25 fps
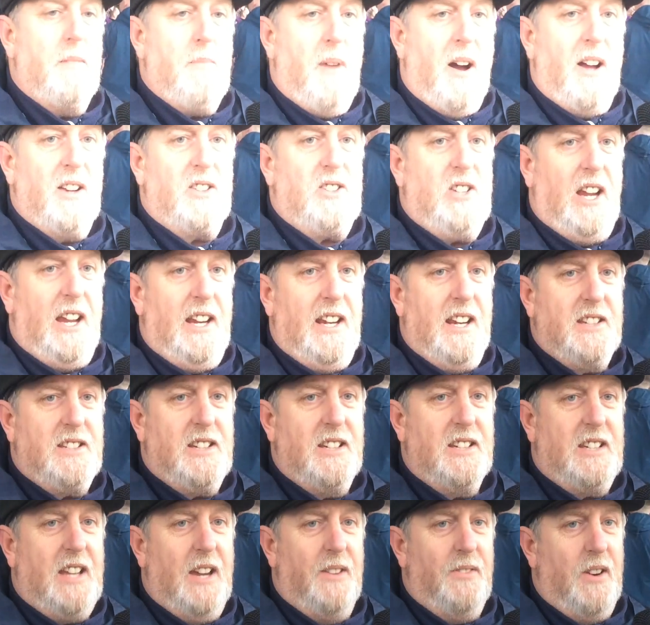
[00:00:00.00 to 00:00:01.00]
Martinez
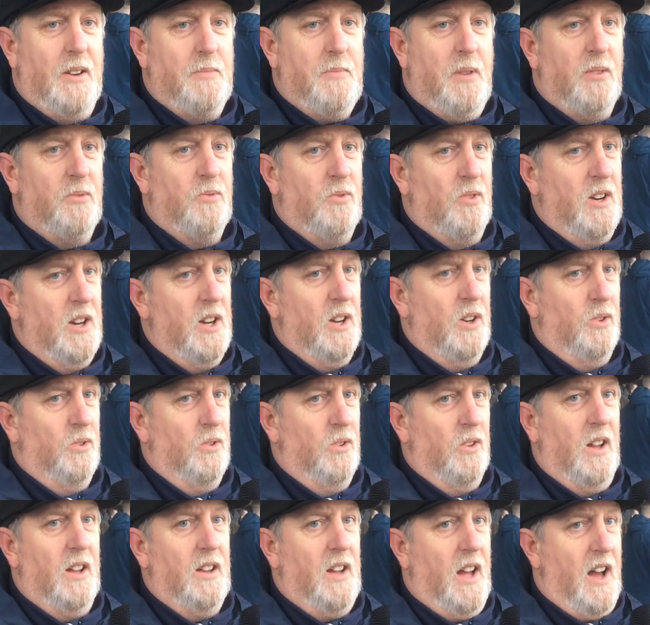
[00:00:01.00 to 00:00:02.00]
has given him a
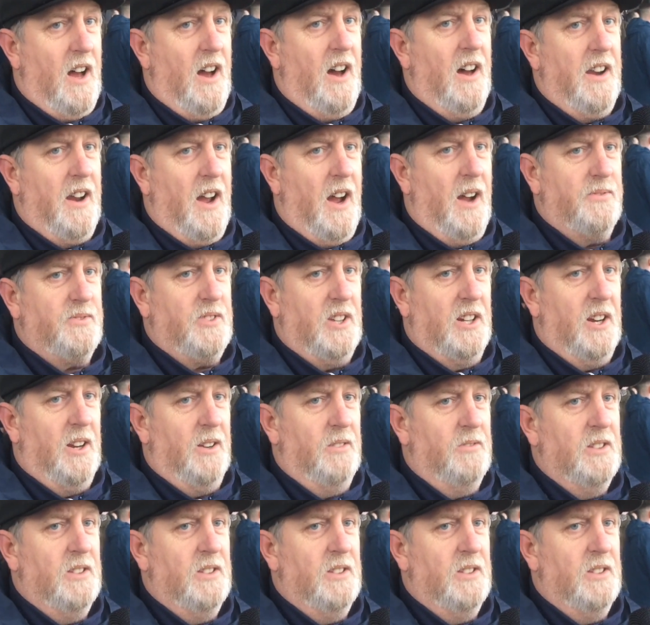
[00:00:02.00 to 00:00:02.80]
real hard afternoon.